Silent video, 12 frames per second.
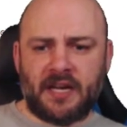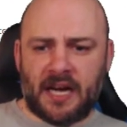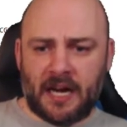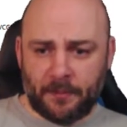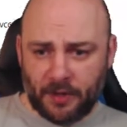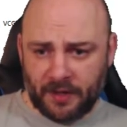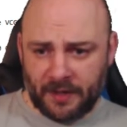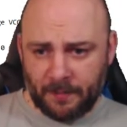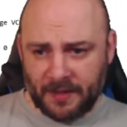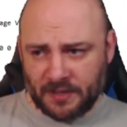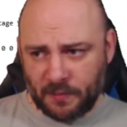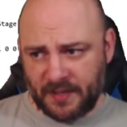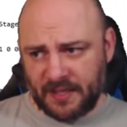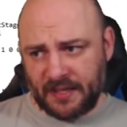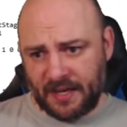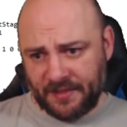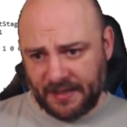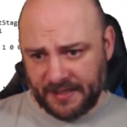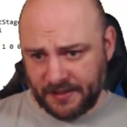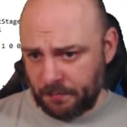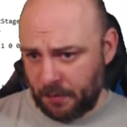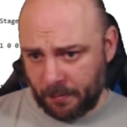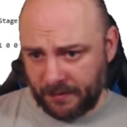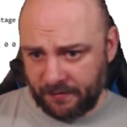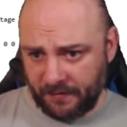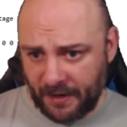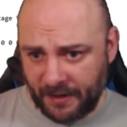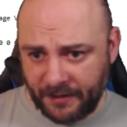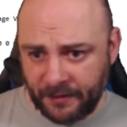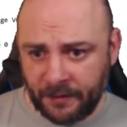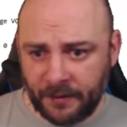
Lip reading: I'm not going to mess with it. I think it's probably fine.